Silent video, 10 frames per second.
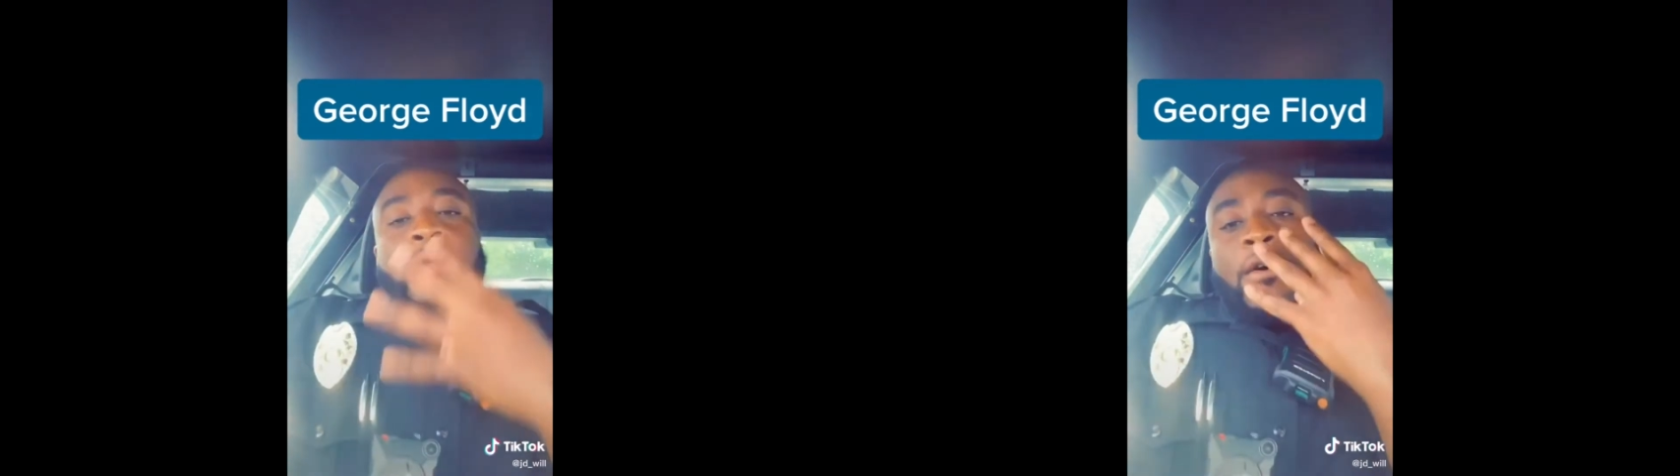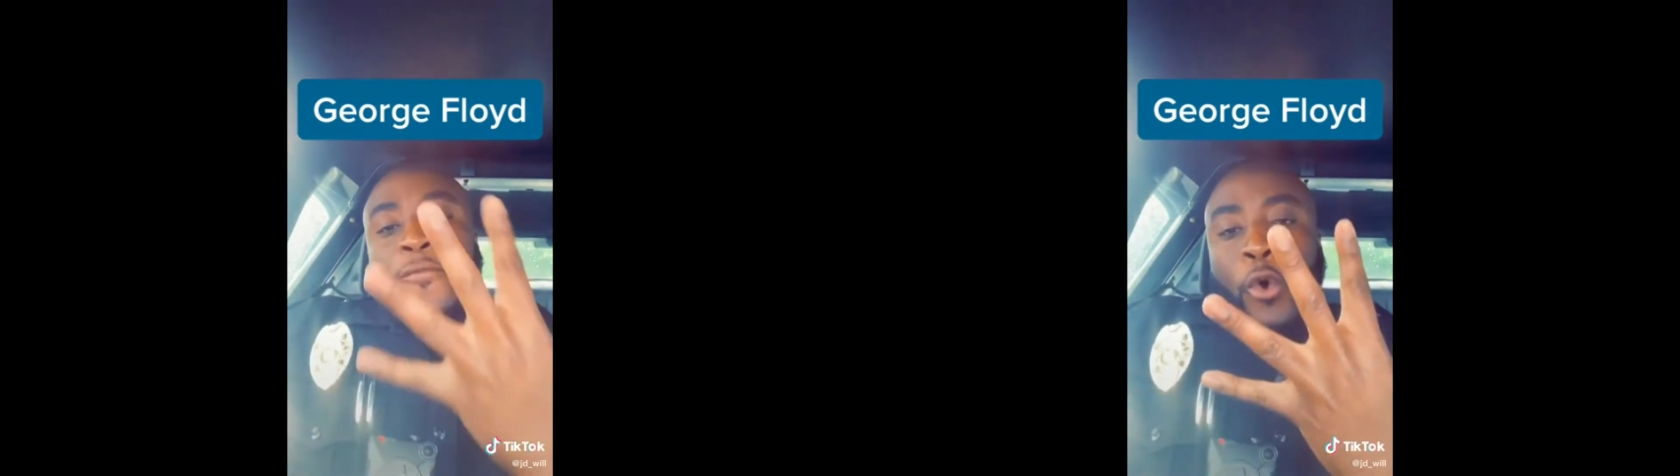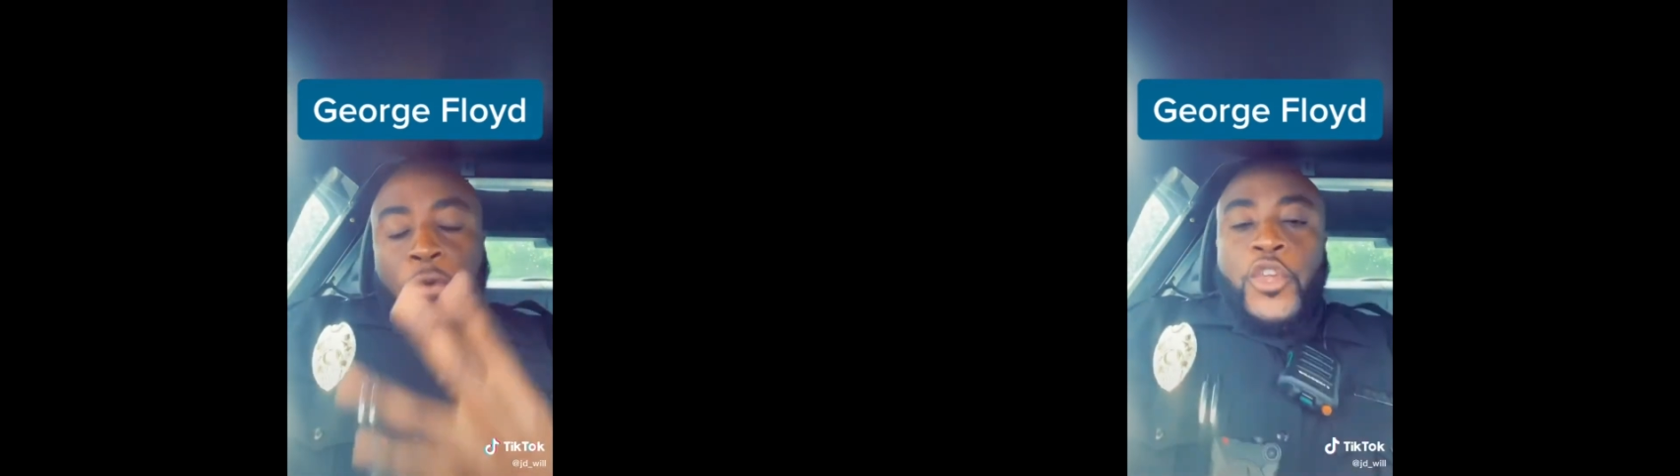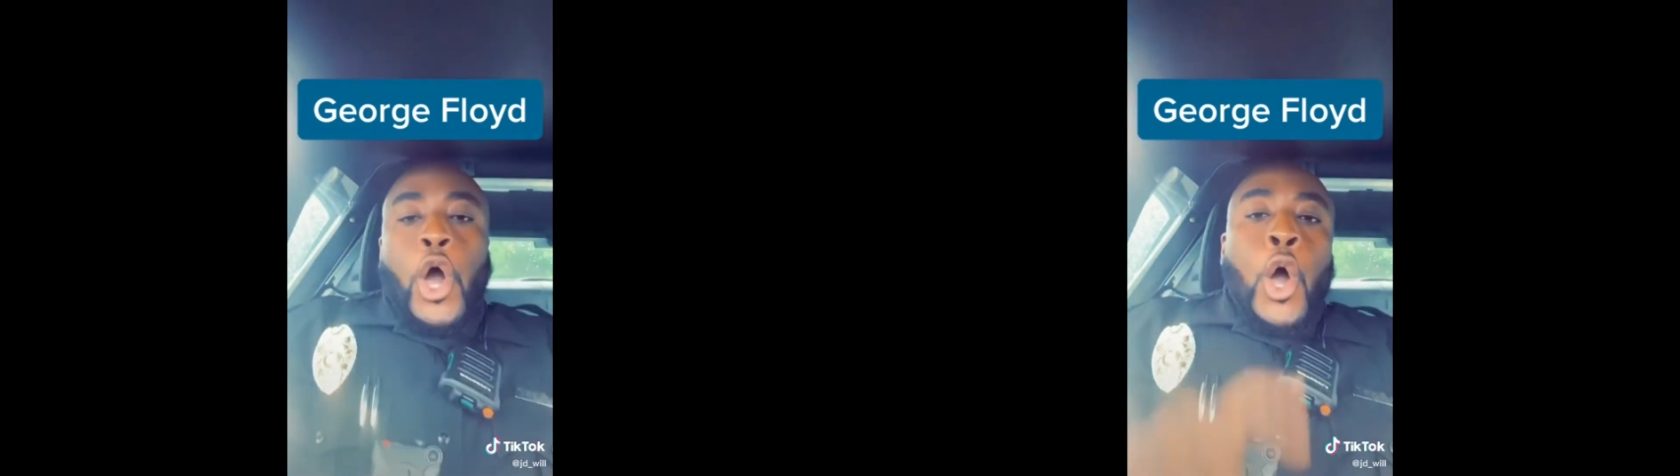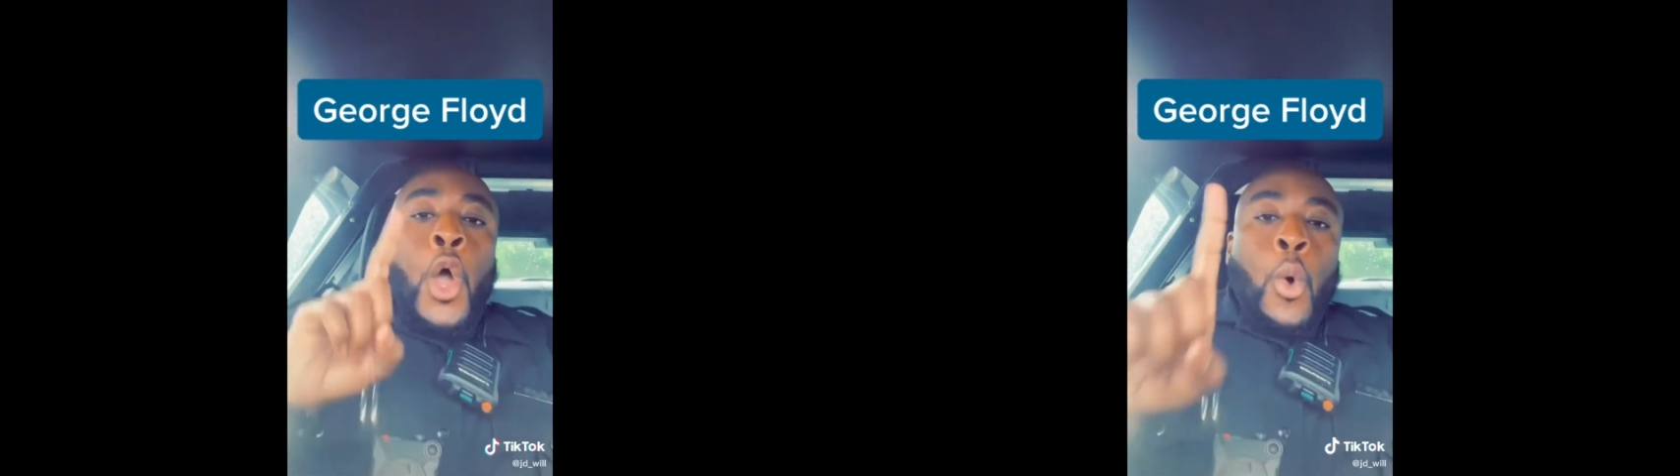4 of
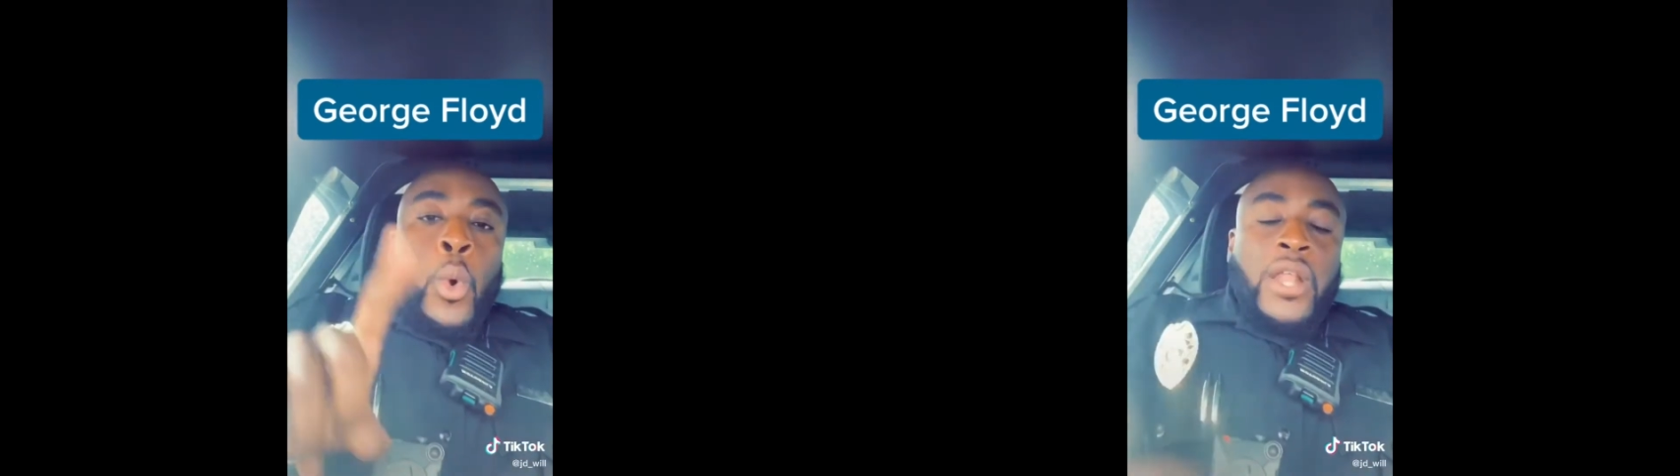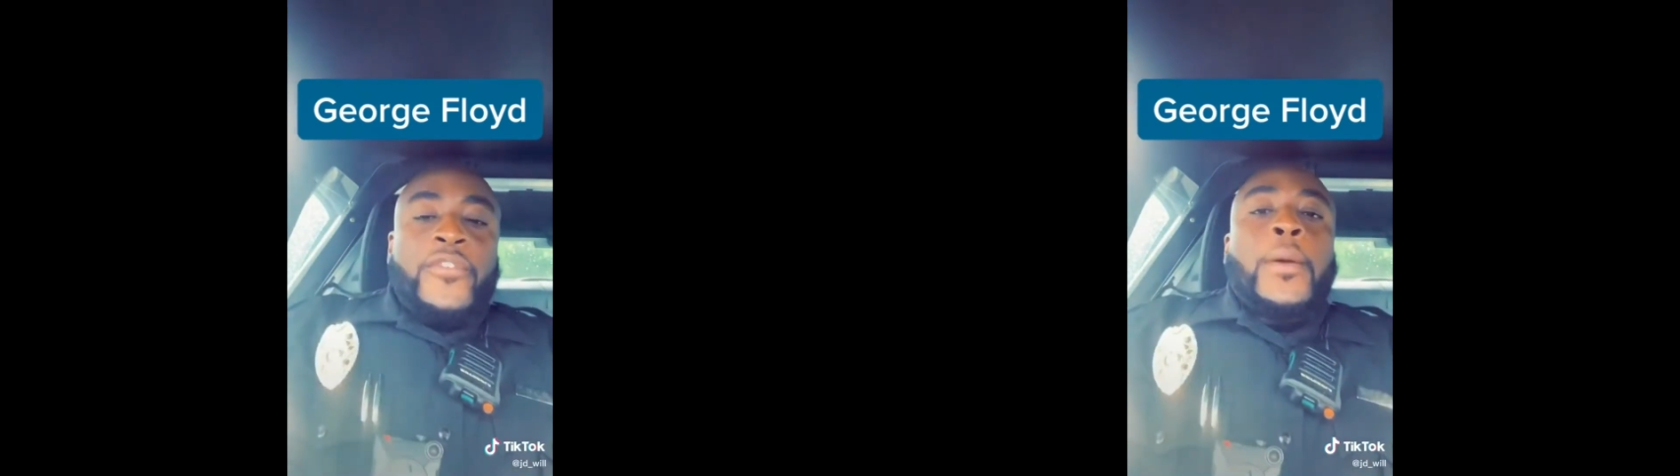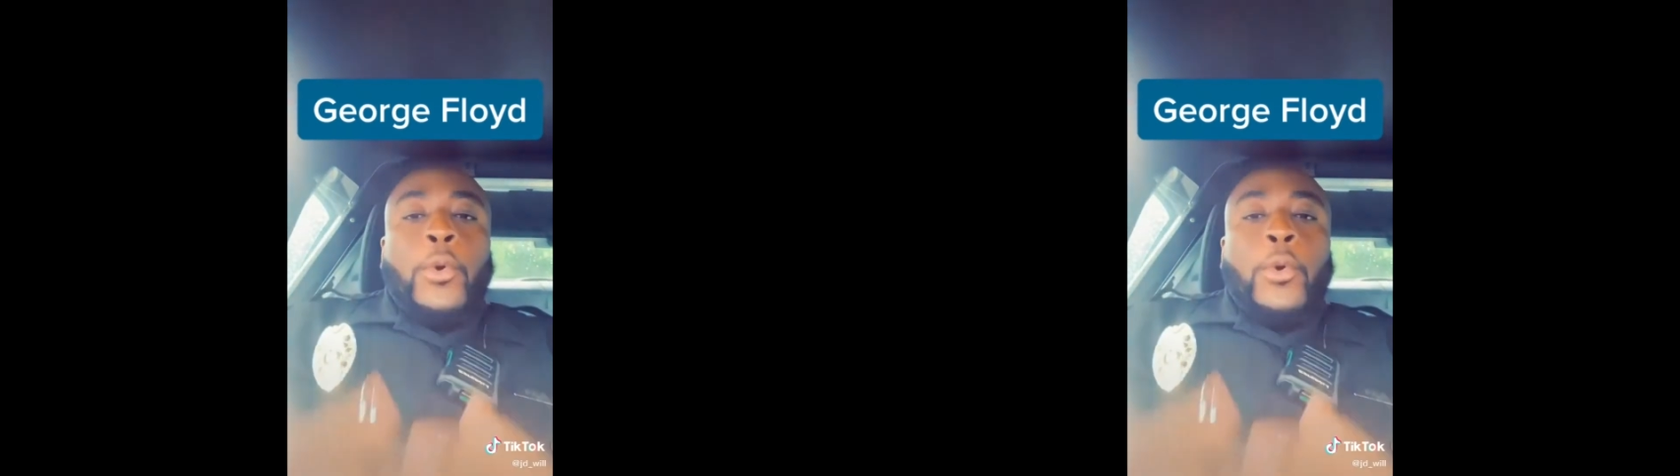y'all, 1 of him.